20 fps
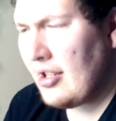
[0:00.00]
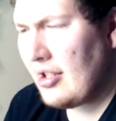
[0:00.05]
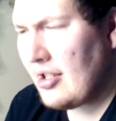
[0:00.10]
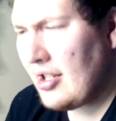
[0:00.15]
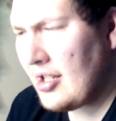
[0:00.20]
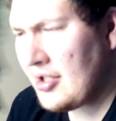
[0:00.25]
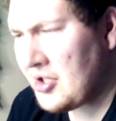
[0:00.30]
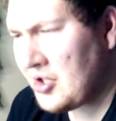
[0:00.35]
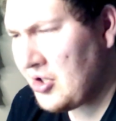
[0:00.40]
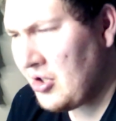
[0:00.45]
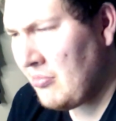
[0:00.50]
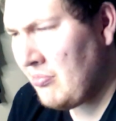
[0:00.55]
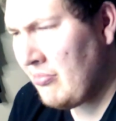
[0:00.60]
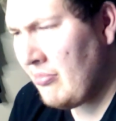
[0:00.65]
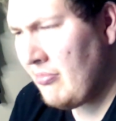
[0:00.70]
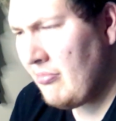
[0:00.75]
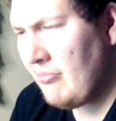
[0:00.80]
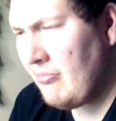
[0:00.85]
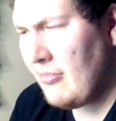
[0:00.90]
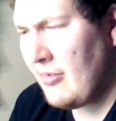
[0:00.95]
Costume.
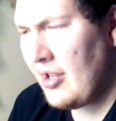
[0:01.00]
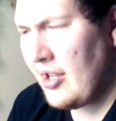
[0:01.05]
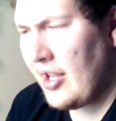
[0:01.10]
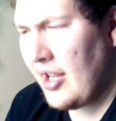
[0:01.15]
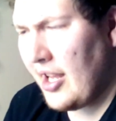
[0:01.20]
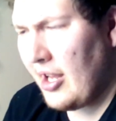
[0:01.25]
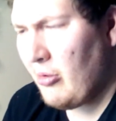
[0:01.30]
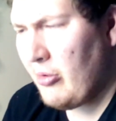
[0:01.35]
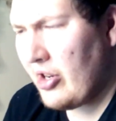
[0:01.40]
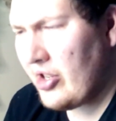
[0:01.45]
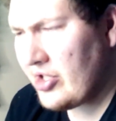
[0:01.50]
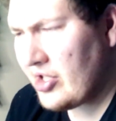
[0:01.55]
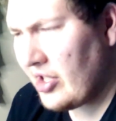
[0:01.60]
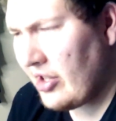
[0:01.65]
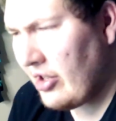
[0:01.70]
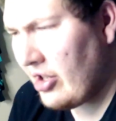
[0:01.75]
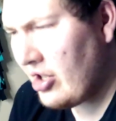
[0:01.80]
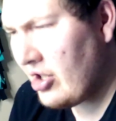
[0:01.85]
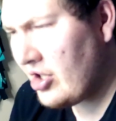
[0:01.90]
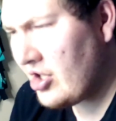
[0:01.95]
He wears a
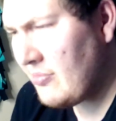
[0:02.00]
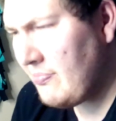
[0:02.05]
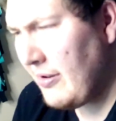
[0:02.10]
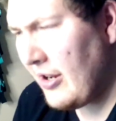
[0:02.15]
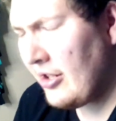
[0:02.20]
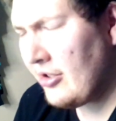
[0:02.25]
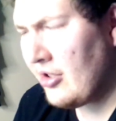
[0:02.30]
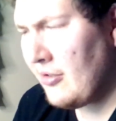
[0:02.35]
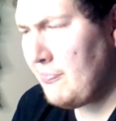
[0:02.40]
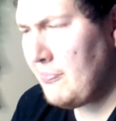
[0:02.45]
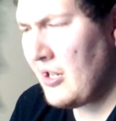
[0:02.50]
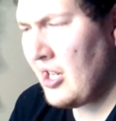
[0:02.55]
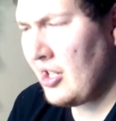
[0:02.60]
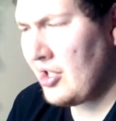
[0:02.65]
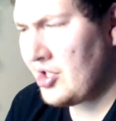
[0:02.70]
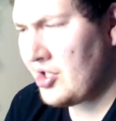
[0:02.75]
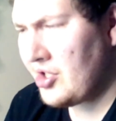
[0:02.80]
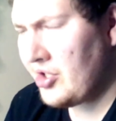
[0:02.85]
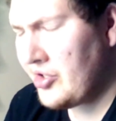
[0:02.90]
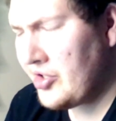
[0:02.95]
large pair of
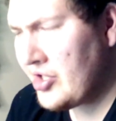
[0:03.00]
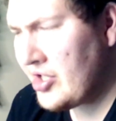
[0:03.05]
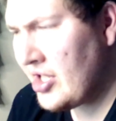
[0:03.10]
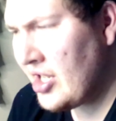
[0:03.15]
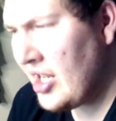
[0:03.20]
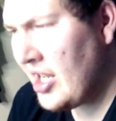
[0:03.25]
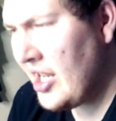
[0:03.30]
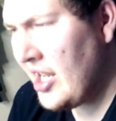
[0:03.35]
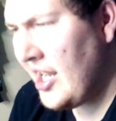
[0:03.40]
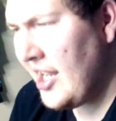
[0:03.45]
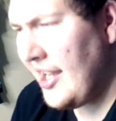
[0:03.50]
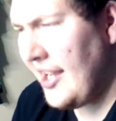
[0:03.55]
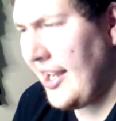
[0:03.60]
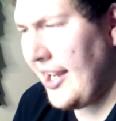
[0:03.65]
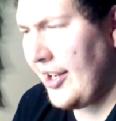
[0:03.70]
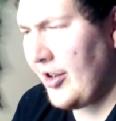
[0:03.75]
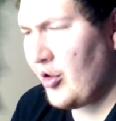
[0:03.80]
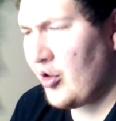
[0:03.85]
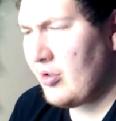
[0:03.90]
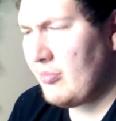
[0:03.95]
boxers
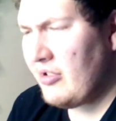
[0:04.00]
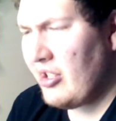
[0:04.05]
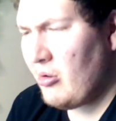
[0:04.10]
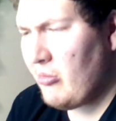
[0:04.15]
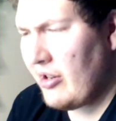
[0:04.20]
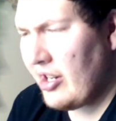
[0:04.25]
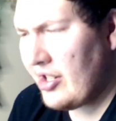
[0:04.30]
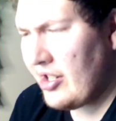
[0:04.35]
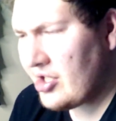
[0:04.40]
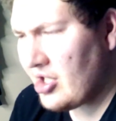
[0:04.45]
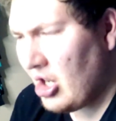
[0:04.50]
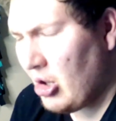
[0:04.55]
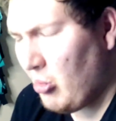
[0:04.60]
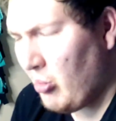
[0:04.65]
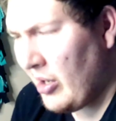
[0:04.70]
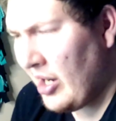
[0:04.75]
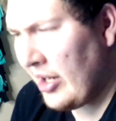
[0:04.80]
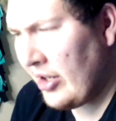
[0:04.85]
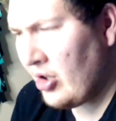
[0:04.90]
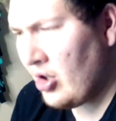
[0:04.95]
and normally wears a
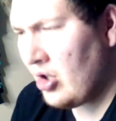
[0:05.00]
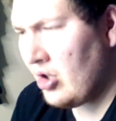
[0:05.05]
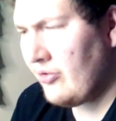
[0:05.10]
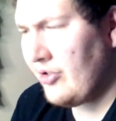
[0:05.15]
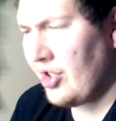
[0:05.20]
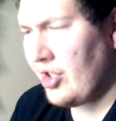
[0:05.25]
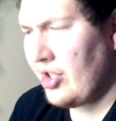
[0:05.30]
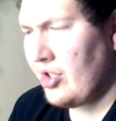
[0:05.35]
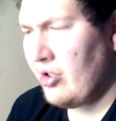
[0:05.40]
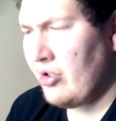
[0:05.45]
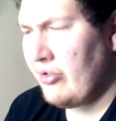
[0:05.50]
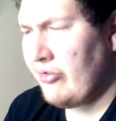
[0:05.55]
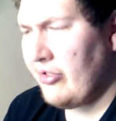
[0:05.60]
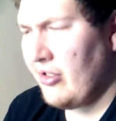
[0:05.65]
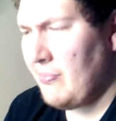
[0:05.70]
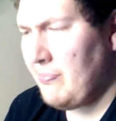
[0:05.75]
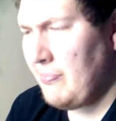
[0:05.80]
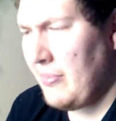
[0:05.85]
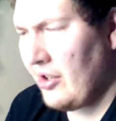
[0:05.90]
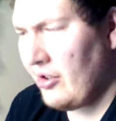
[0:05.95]
white overcoat
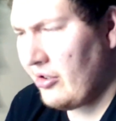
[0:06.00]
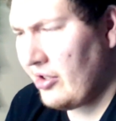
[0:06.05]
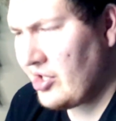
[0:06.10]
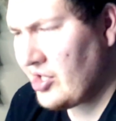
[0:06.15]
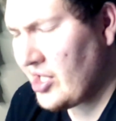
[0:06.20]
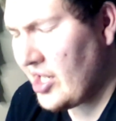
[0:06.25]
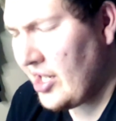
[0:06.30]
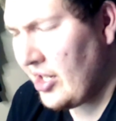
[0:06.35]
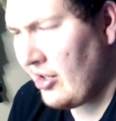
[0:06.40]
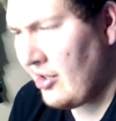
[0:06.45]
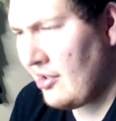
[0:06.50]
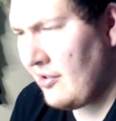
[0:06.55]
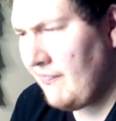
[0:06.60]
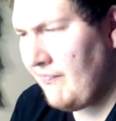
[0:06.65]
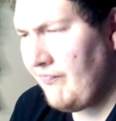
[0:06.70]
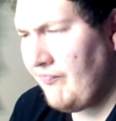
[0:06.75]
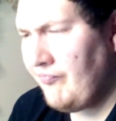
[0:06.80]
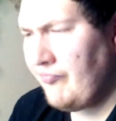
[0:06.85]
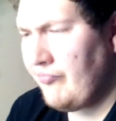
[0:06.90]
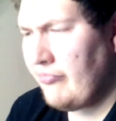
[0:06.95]
for better attire.
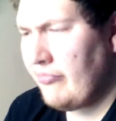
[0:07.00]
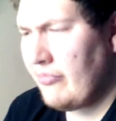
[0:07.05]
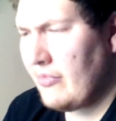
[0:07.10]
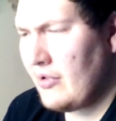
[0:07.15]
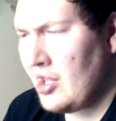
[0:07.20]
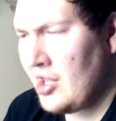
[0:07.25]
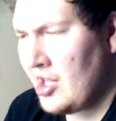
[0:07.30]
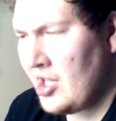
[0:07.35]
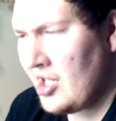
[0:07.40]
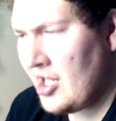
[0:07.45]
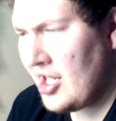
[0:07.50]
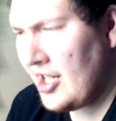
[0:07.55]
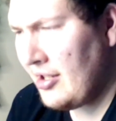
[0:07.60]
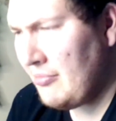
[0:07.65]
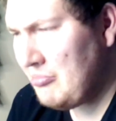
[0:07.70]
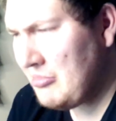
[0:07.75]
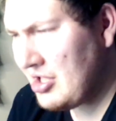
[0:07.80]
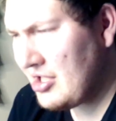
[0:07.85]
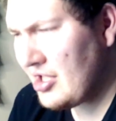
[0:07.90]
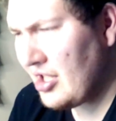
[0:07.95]

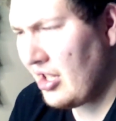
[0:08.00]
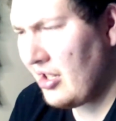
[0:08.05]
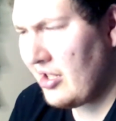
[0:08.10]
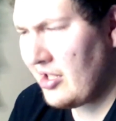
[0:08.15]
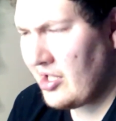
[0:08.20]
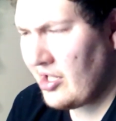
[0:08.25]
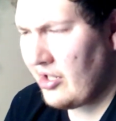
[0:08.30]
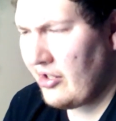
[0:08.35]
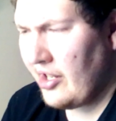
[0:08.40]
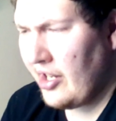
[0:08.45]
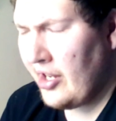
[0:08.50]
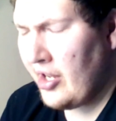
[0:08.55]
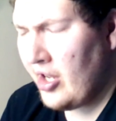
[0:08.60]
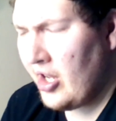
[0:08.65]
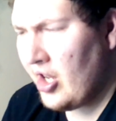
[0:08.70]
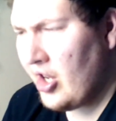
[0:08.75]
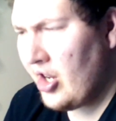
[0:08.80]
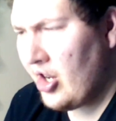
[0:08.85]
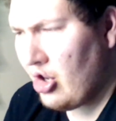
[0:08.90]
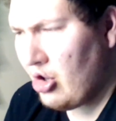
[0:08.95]
Teams, solitary
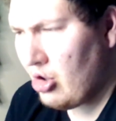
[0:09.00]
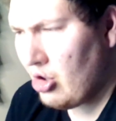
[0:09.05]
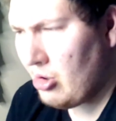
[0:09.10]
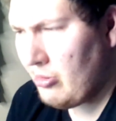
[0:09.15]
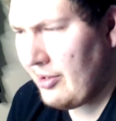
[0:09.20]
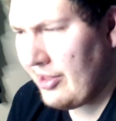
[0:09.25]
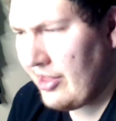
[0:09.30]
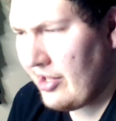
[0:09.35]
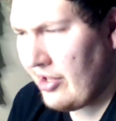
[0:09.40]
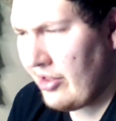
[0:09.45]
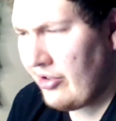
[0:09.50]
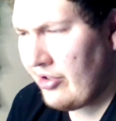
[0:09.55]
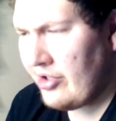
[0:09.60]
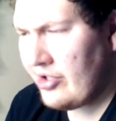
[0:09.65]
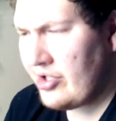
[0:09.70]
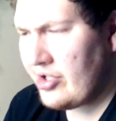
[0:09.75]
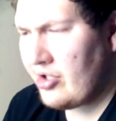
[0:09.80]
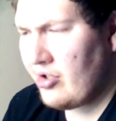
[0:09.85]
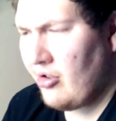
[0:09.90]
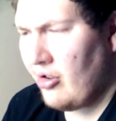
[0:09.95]
or with
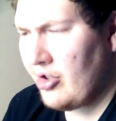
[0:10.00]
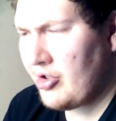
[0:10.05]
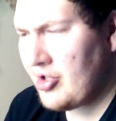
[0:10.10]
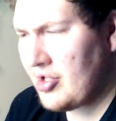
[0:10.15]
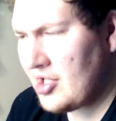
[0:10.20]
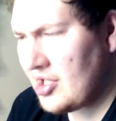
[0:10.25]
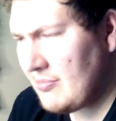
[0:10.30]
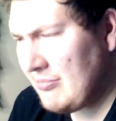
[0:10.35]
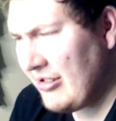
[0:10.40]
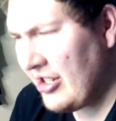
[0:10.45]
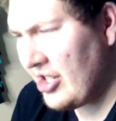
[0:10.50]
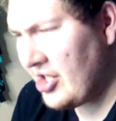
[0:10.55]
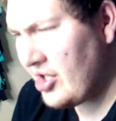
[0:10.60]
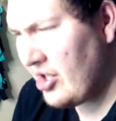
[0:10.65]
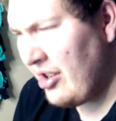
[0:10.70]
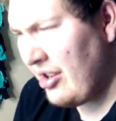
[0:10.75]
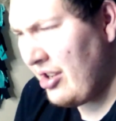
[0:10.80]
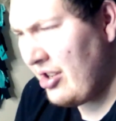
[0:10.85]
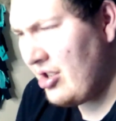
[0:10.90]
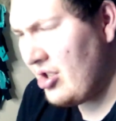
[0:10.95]
others. Orchid
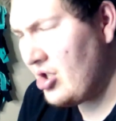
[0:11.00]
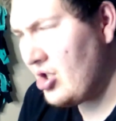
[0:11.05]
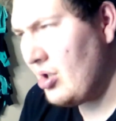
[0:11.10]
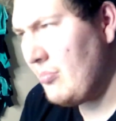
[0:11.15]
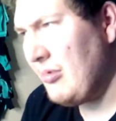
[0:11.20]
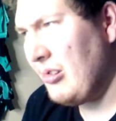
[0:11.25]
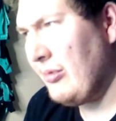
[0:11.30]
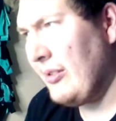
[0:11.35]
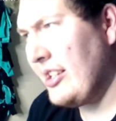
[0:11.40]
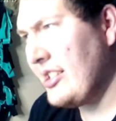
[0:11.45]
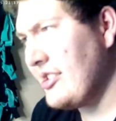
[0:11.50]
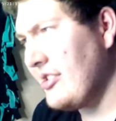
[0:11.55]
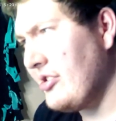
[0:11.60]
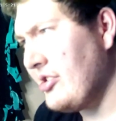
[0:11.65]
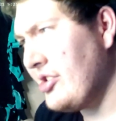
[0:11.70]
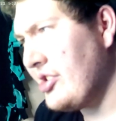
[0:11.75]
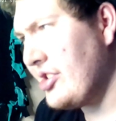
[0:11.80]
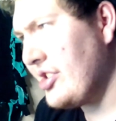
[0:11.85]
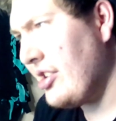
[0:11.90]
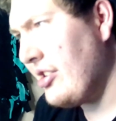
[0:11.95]
Inspiration, sumo
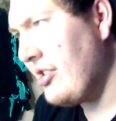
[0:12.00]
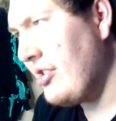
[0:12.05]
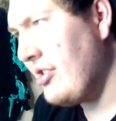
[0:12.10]
wrestlers.